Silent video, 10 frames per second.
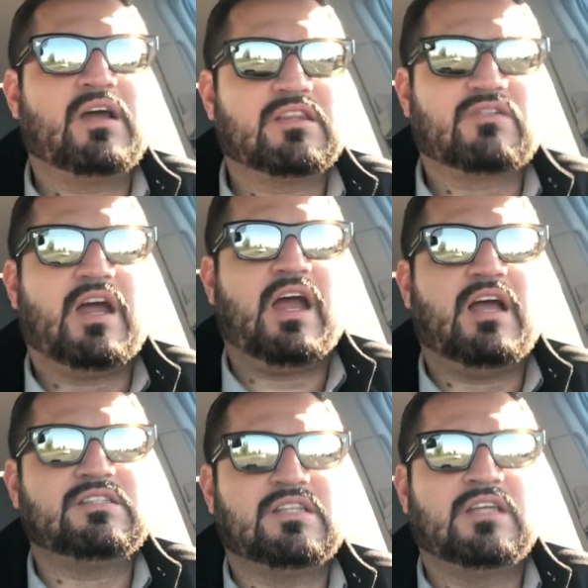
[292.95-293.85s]
cut their
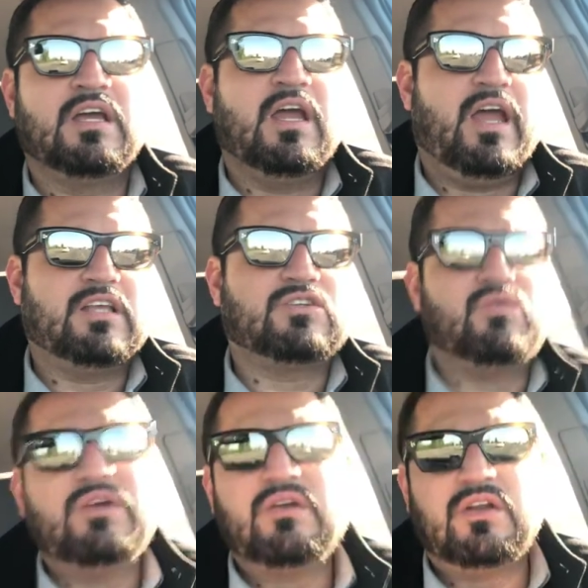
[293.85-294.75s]
hands, and so
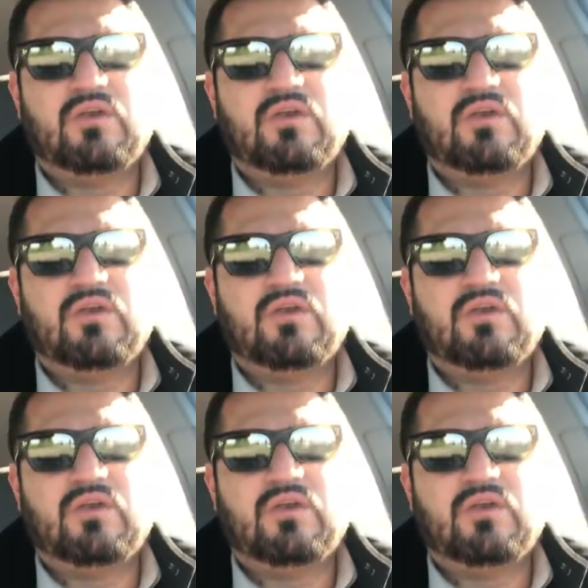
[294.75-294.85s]
we,